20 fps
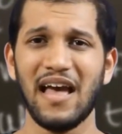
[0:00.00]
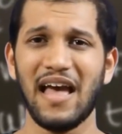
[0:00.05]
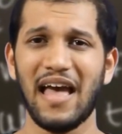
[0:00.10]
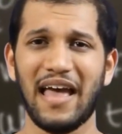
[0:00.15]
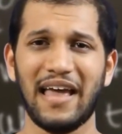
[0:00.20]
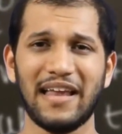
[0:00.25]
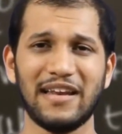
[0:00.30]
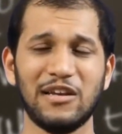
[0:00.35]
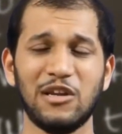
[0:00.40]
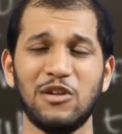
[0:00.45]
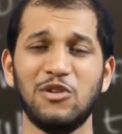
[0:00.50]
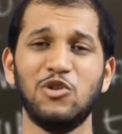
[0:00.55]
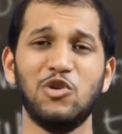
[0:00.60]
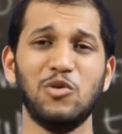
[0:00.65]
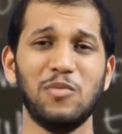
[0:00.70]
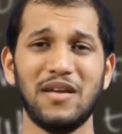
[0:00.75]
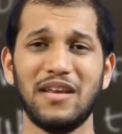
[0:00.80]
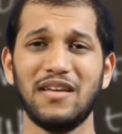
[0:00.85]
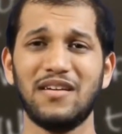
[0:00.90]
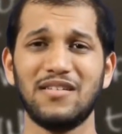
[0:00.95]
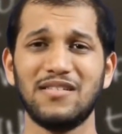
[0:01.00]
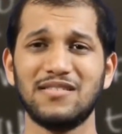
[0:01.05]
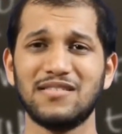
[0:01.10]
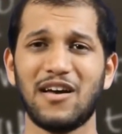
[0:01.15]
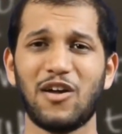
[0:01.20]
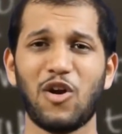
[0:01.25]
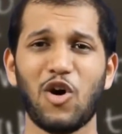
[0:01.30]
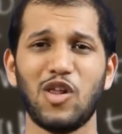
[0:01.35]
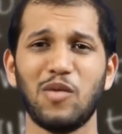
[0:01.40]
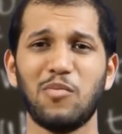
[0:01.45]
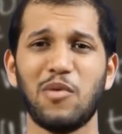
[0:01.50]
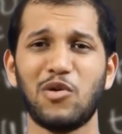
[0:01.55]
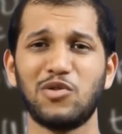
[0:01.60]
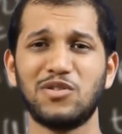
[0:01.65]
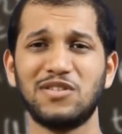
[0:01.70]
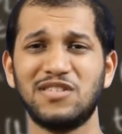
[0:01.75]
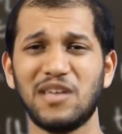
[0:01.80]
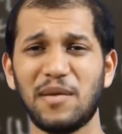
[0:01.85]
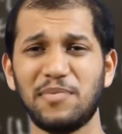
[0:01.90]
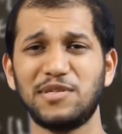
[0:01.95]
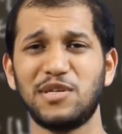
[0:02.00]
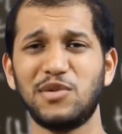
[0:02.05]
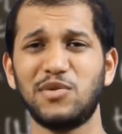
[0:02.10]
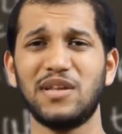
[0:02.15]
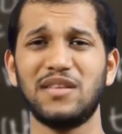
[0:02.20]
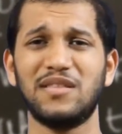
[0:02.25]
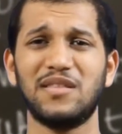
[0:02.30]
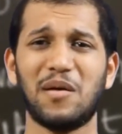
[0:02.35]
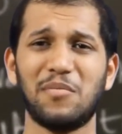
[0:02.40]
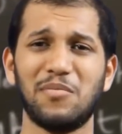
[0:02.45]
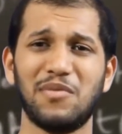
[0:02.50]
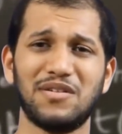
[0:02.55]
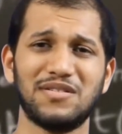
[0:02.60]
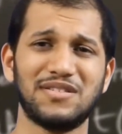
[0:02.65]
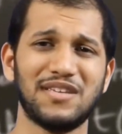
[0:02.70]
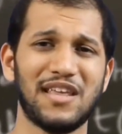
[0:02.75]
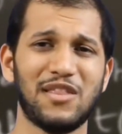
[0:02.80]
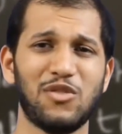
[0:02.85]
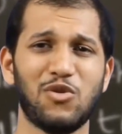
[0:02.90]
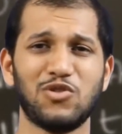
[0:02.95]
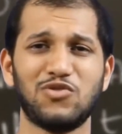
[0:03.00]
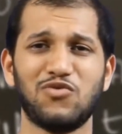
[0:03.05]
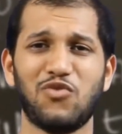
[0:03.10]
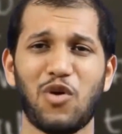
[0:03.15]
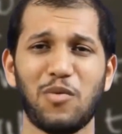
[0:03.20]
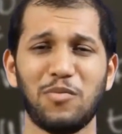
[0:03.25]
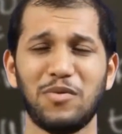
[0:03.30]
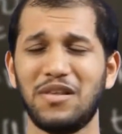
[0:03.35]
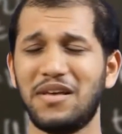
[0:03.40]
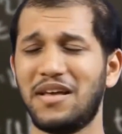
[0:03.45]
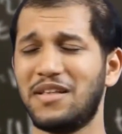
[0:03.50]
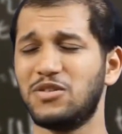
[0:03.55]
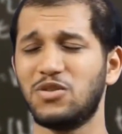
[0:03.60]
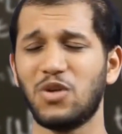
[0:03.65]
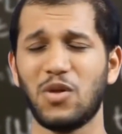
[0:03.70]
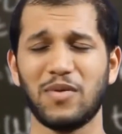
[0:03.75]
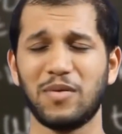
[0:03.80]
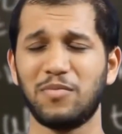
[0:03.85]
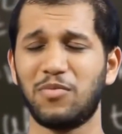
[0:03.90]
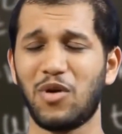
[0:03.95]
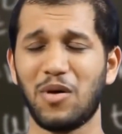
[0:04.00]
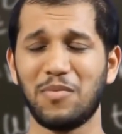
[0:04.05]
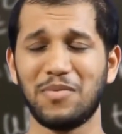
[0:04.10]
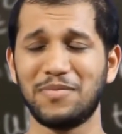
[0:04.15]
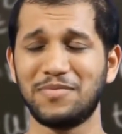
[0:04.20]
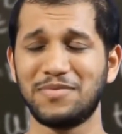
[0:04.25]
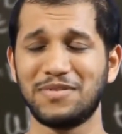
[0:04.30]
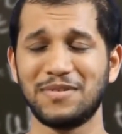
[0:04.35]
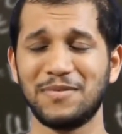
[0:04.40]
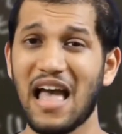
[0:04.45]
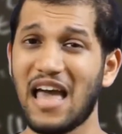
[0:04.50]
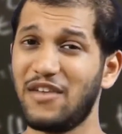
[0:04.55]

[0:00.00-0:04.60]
and numericals are all about substituting numbers in those formulae and solving problems.